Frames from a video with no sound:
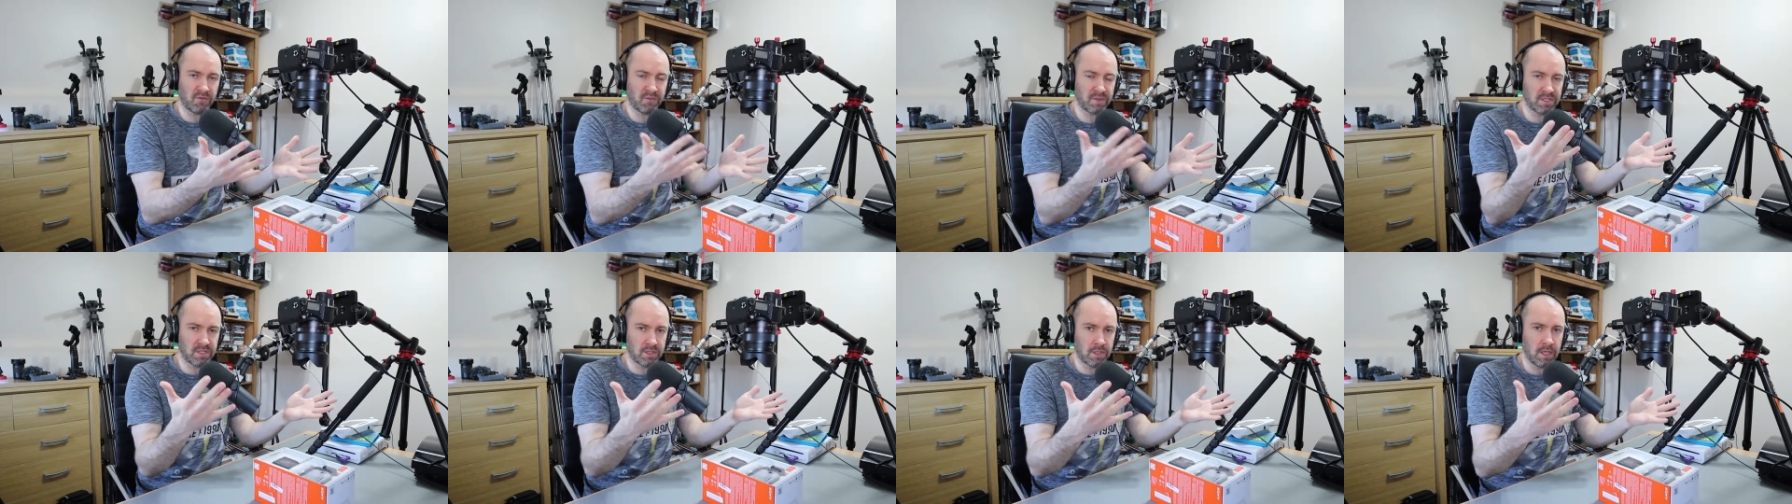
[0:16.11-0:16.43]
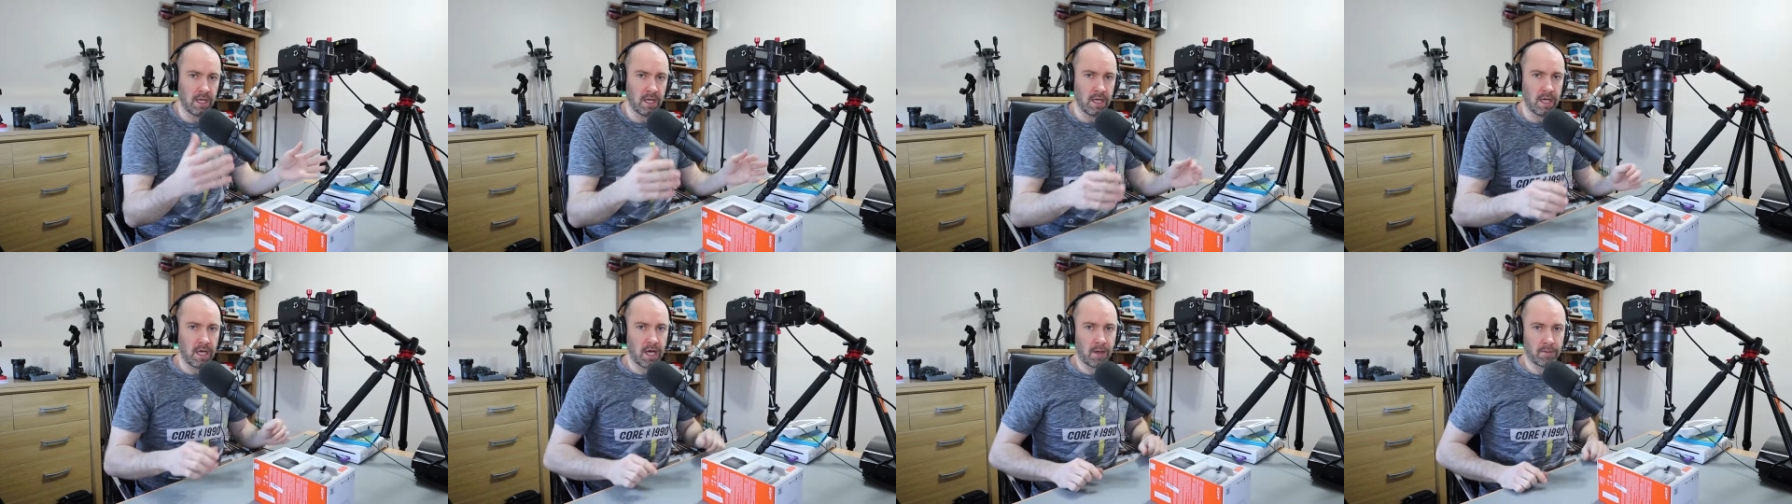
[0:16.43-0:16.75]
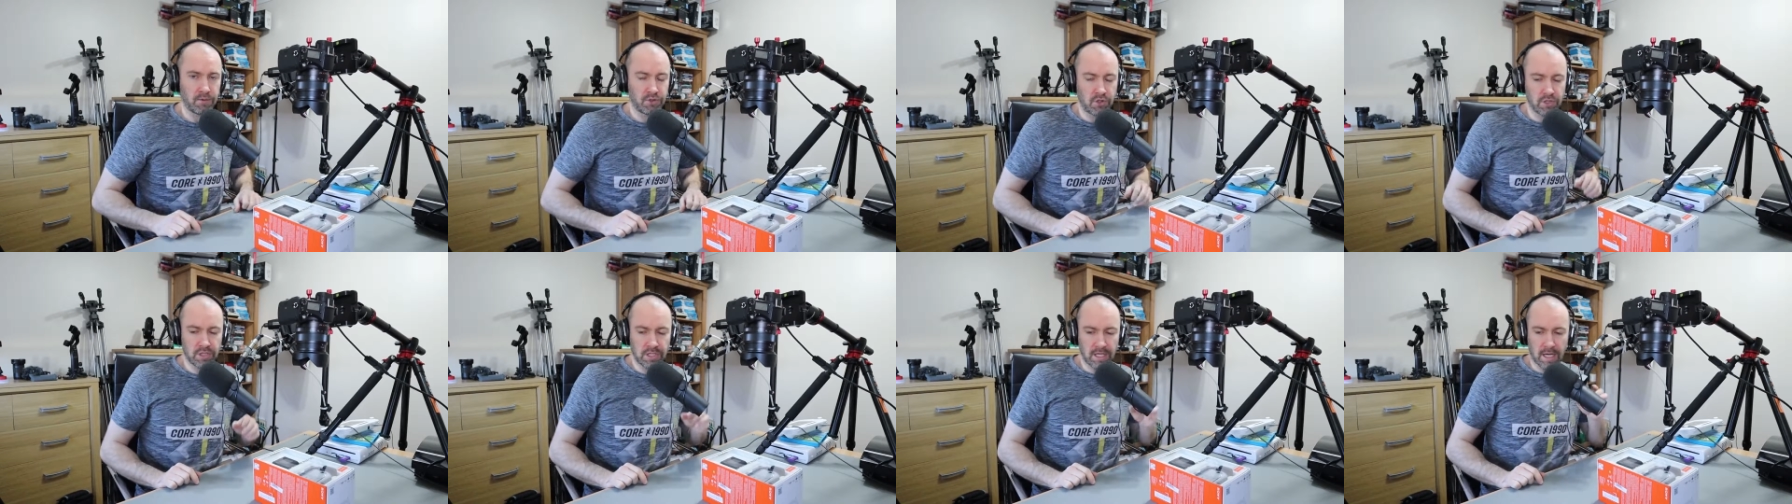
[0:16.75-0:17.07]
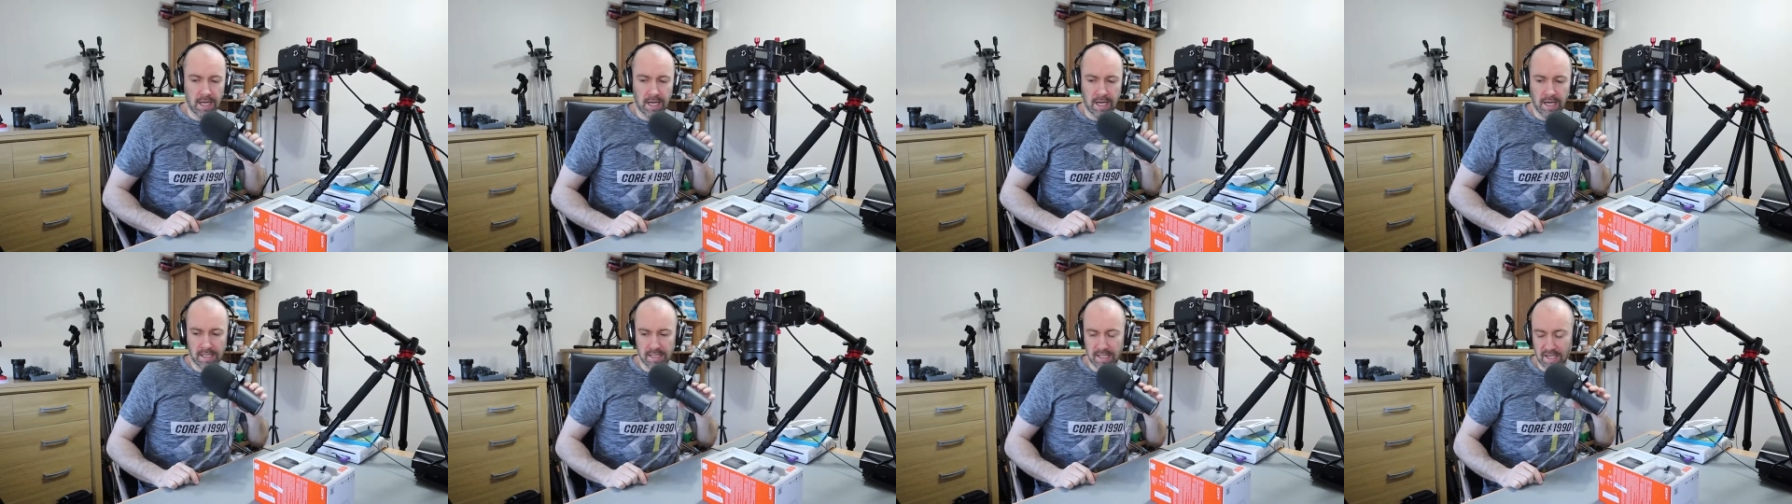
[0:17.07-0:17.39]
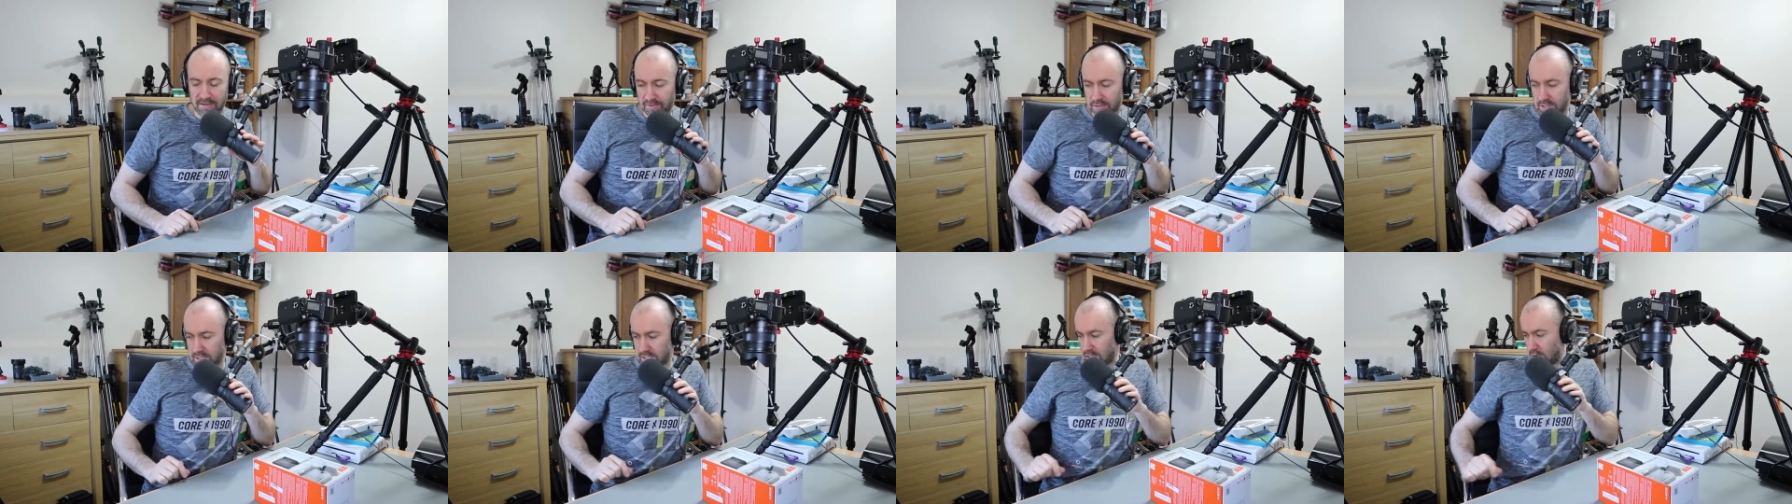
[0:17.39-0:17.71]
I was, I was using a, a
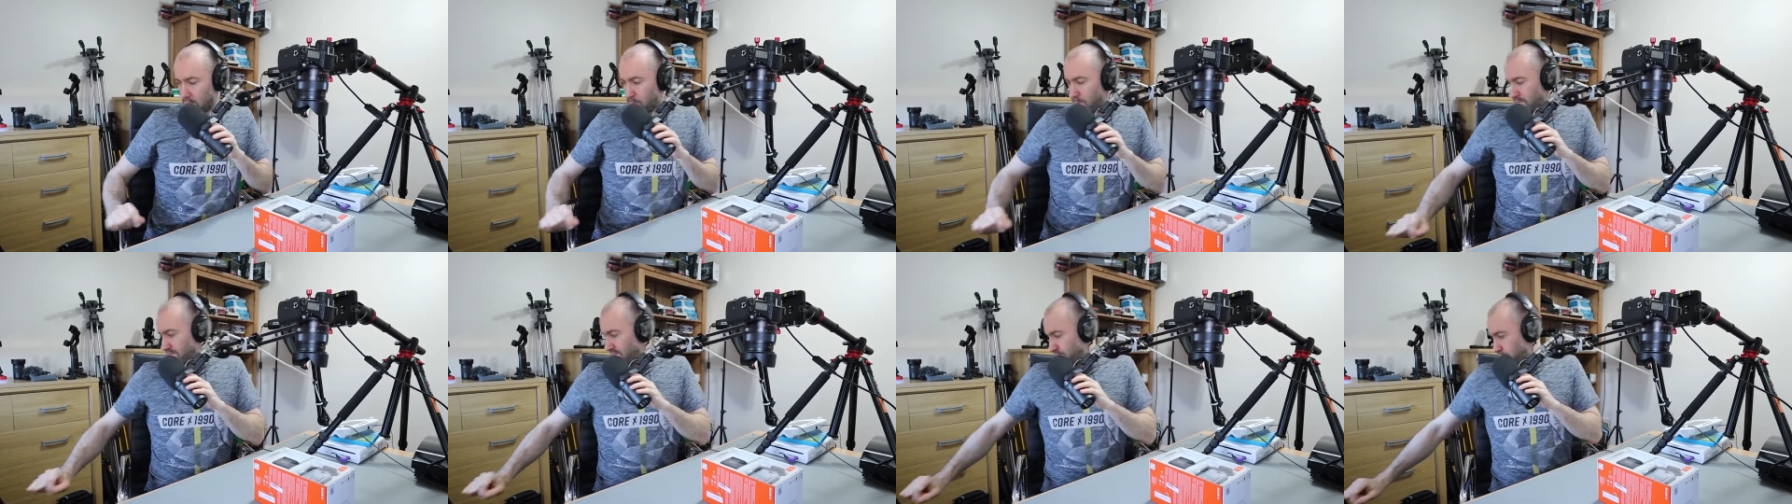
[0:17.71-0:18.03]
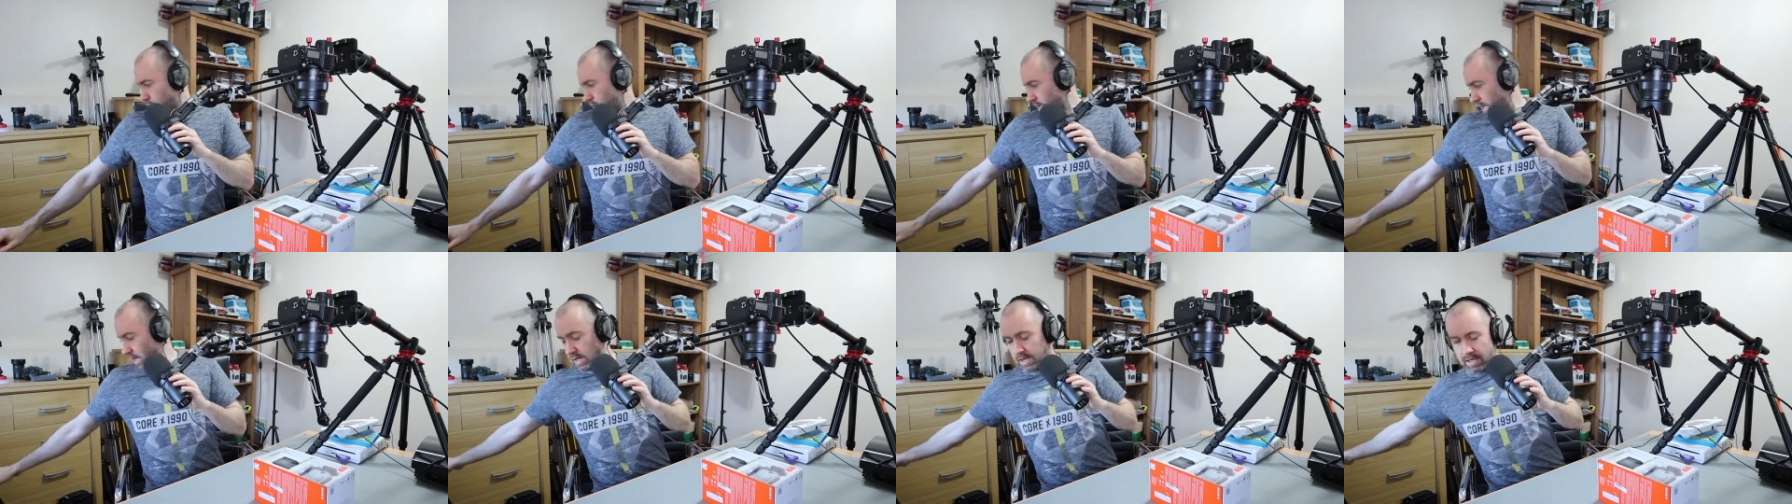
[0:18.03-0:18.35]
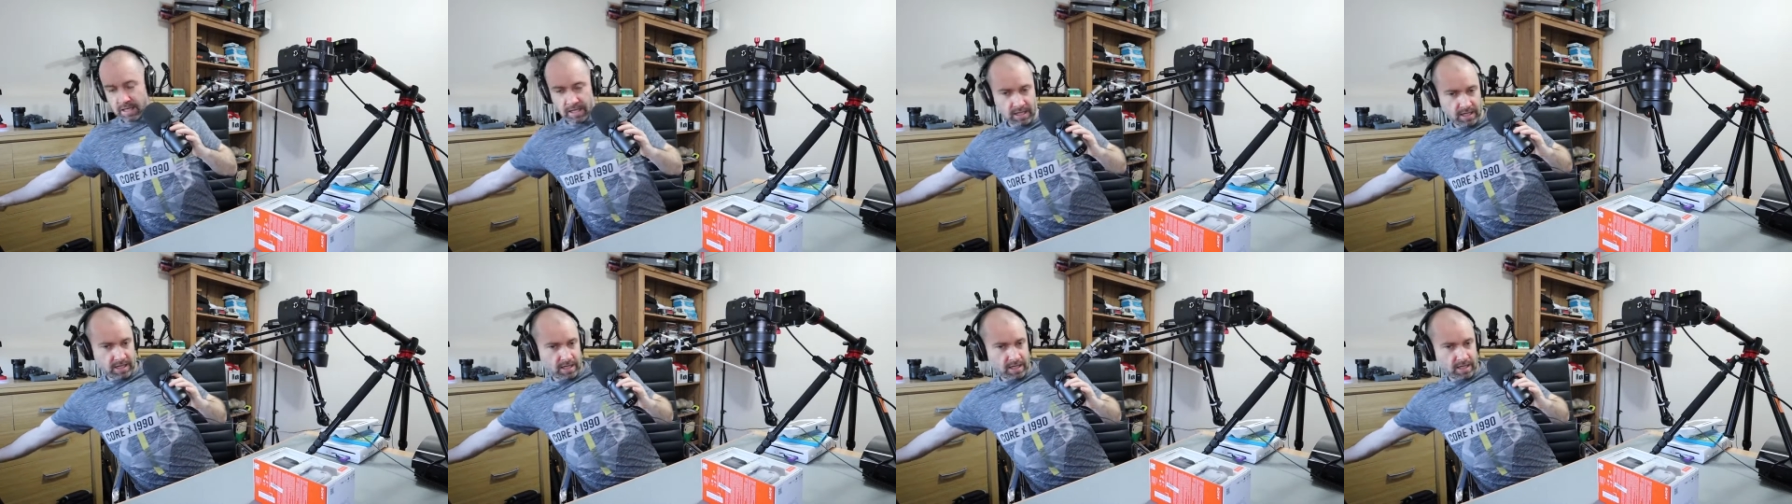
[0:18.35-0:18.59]
different setup before.